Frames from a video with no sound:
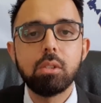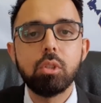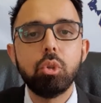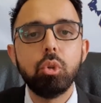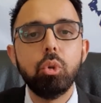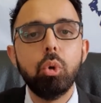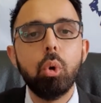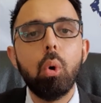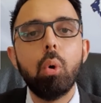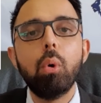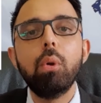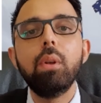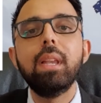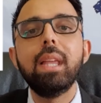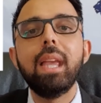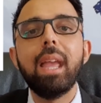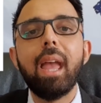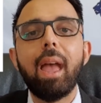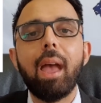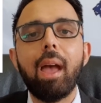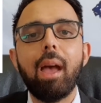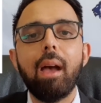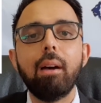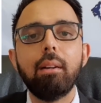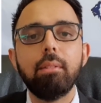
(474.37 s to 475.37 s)
you only
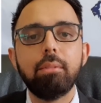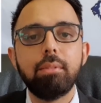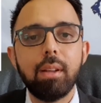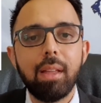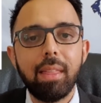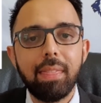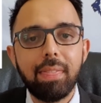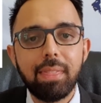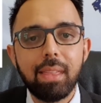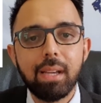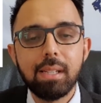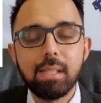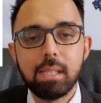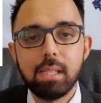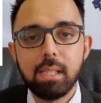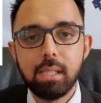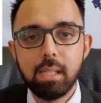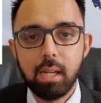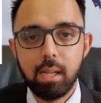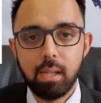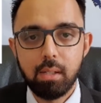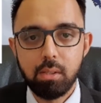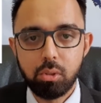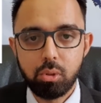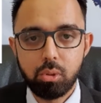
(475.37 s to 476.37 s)
have 30
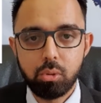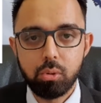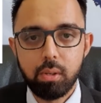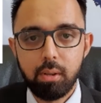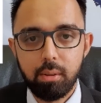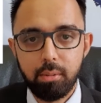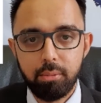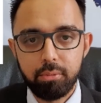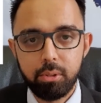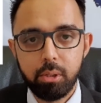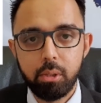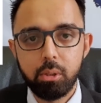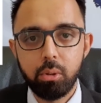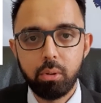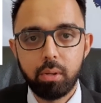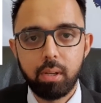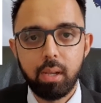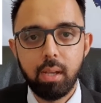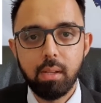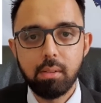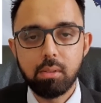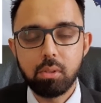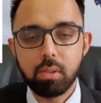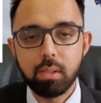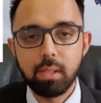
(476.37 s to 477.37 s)
days to refer your
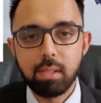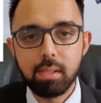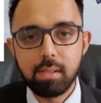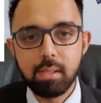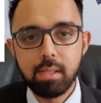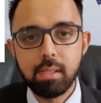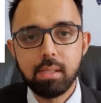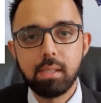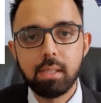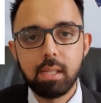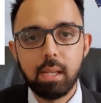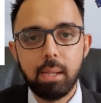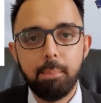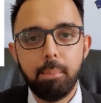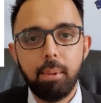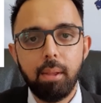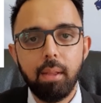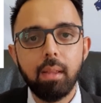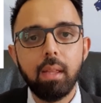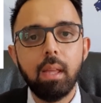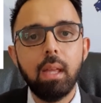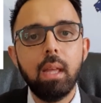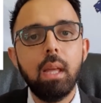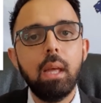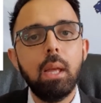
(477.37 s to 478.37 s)
case to the CCMA.
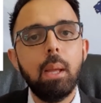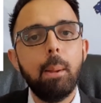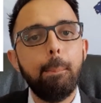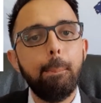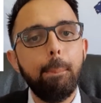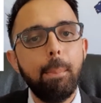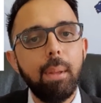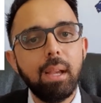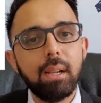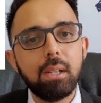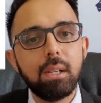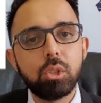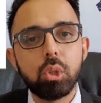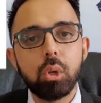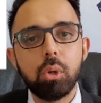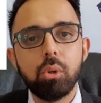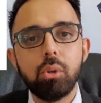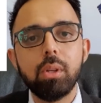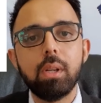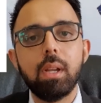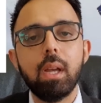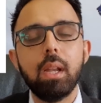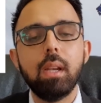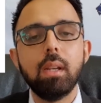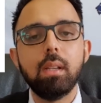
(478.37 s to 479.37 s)
Make sure you
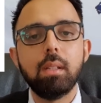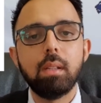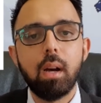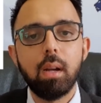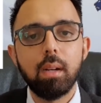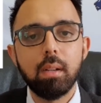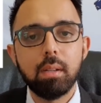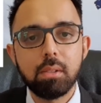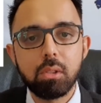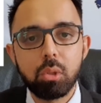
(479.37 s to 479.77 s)
get it done as